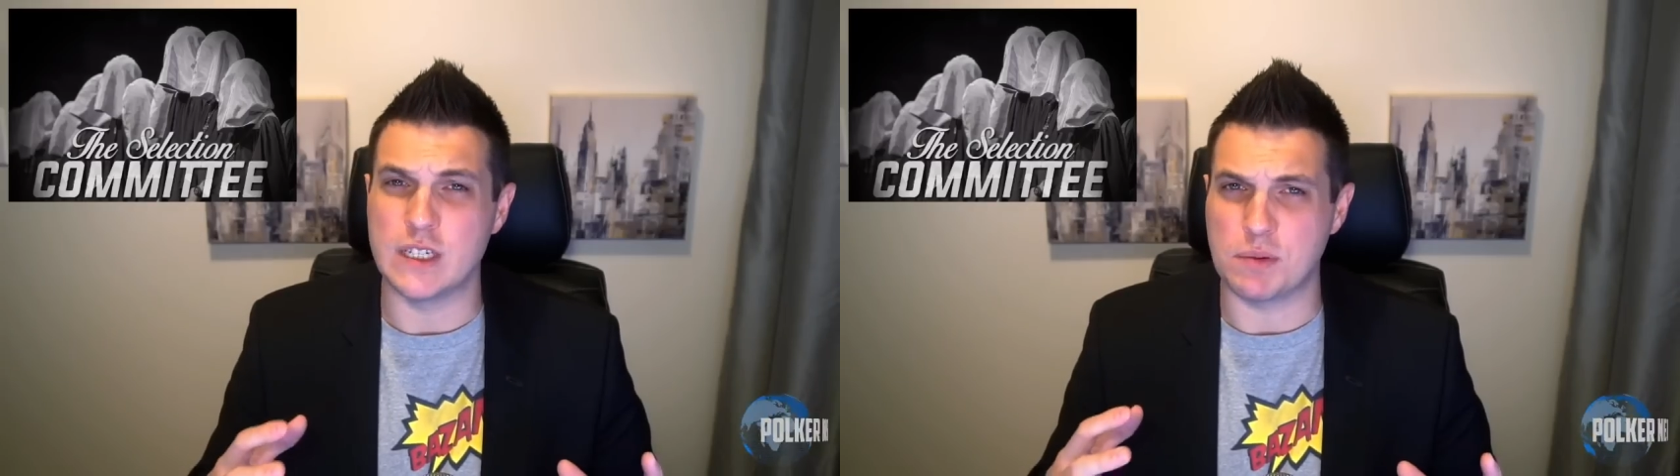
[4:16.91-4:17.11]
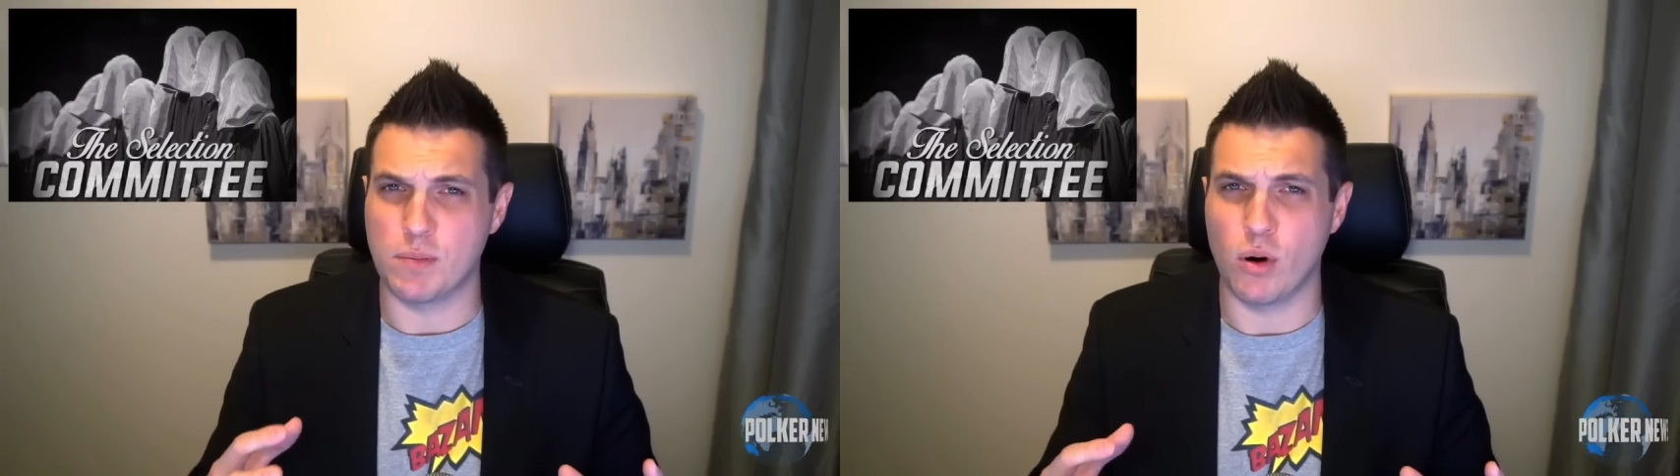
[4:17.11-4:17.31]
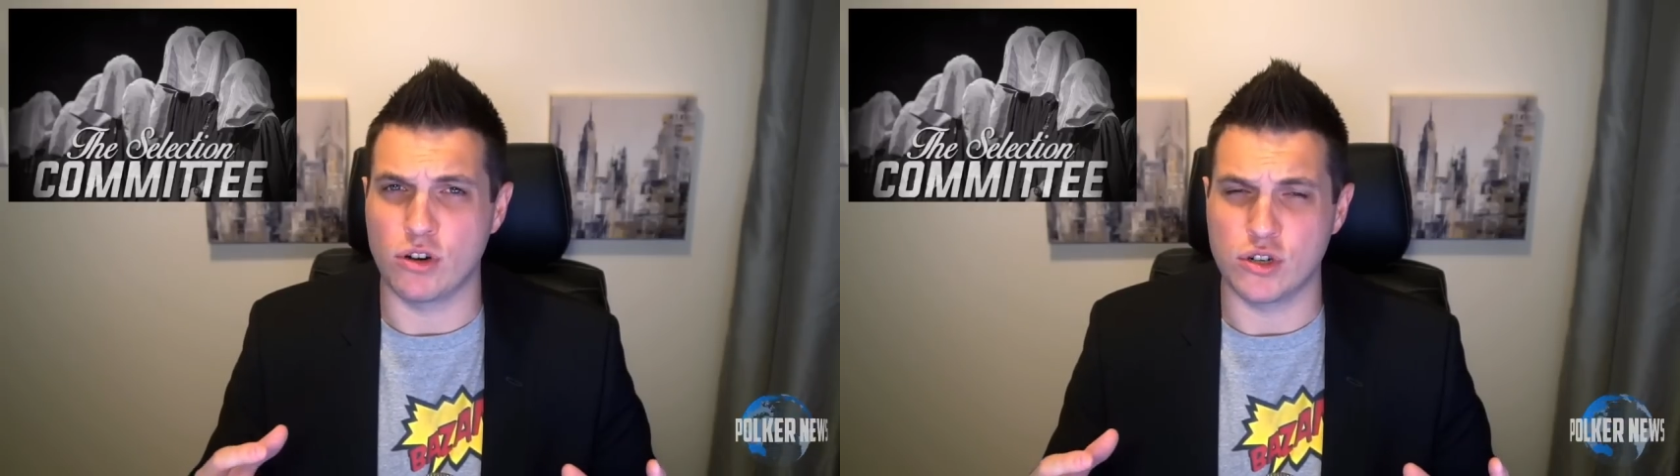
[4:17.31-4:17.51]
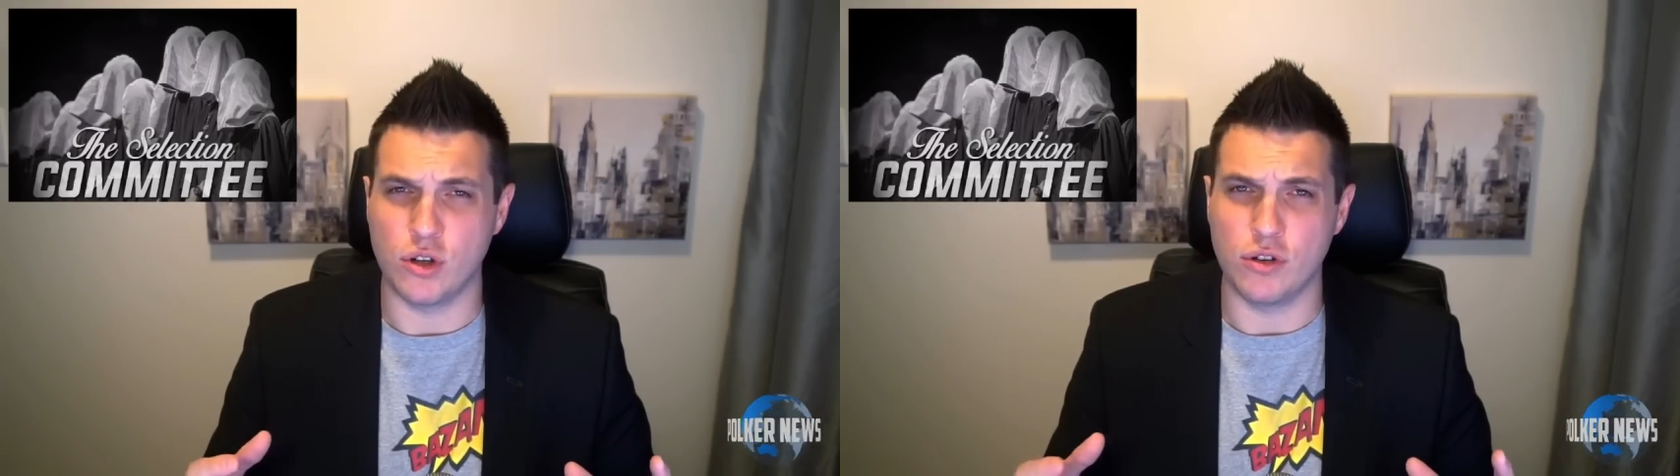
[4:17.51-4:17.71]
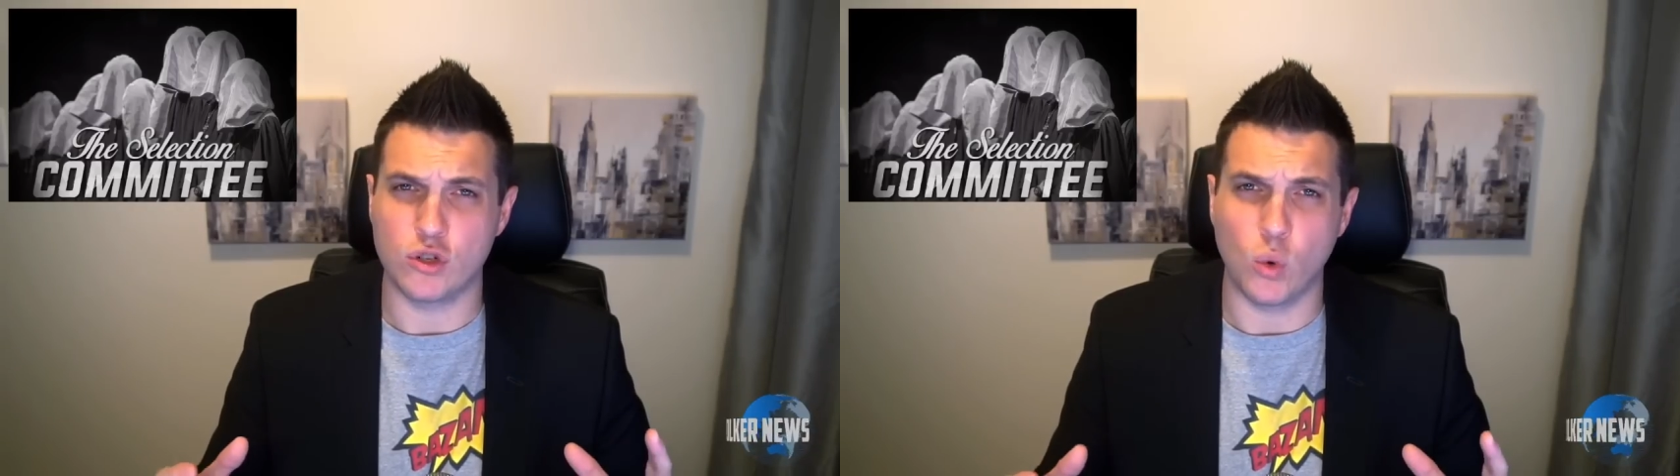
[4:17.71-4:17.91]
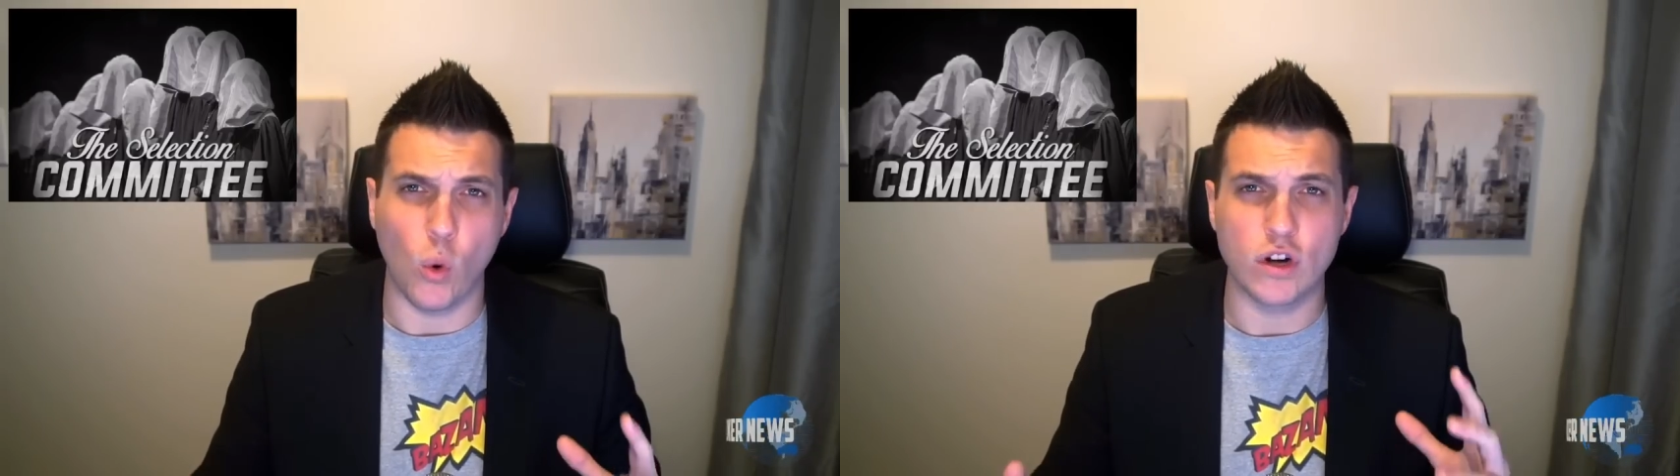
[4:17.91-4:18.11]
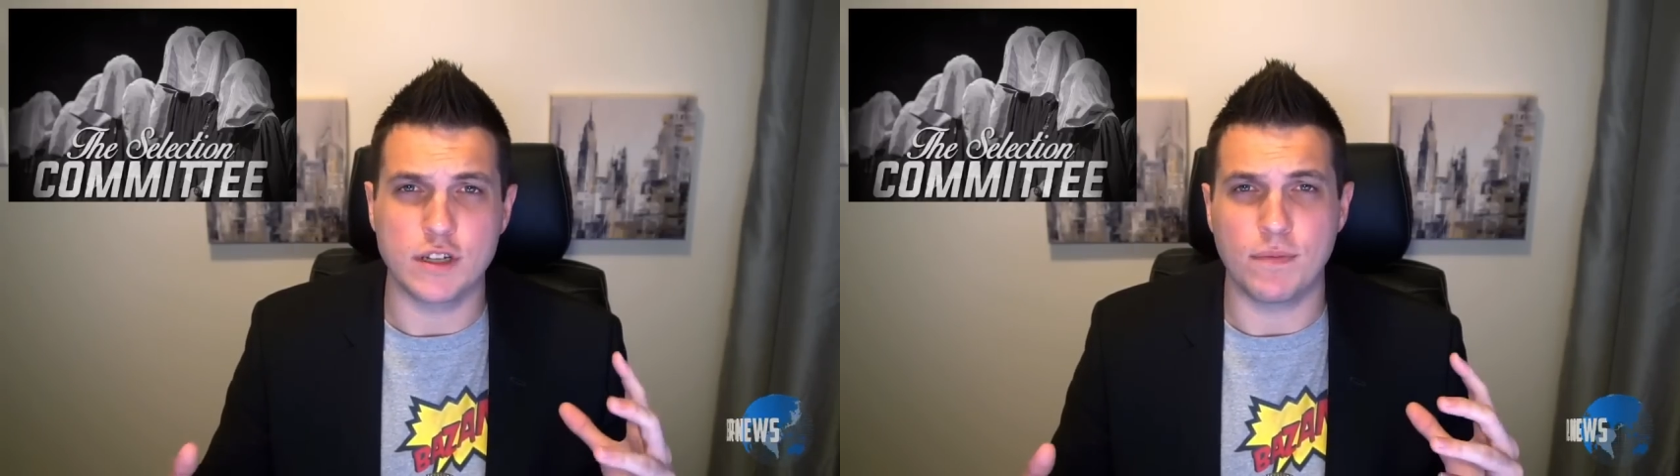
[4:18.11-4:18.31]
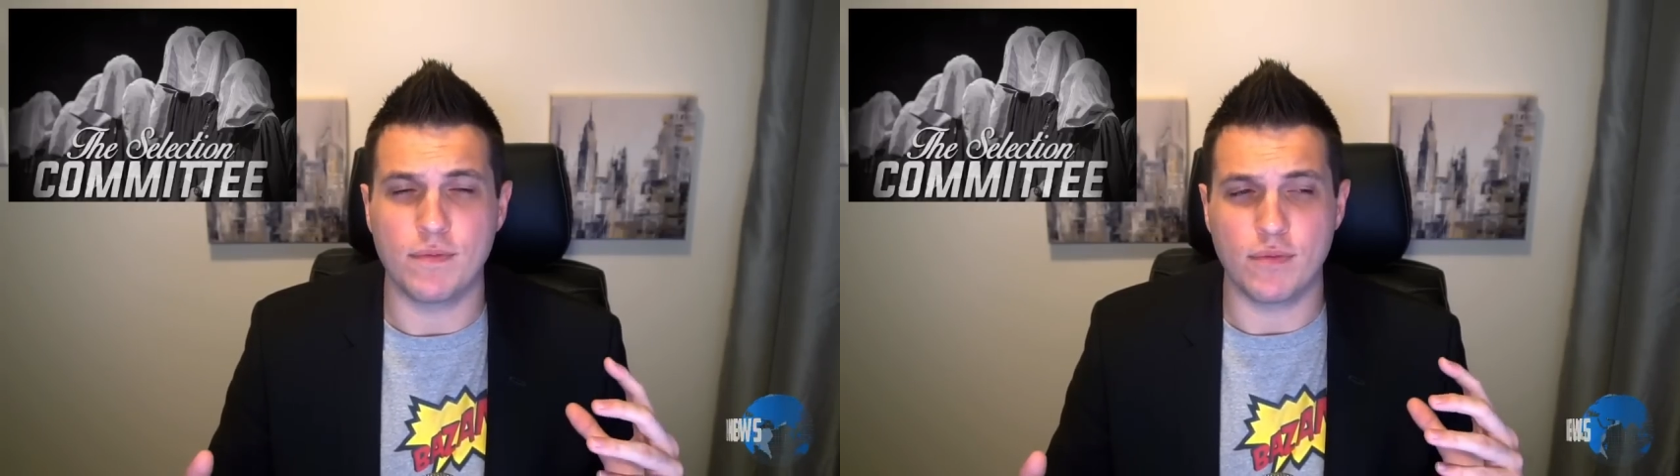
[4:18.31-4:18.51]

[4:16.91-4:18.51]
disproportional towards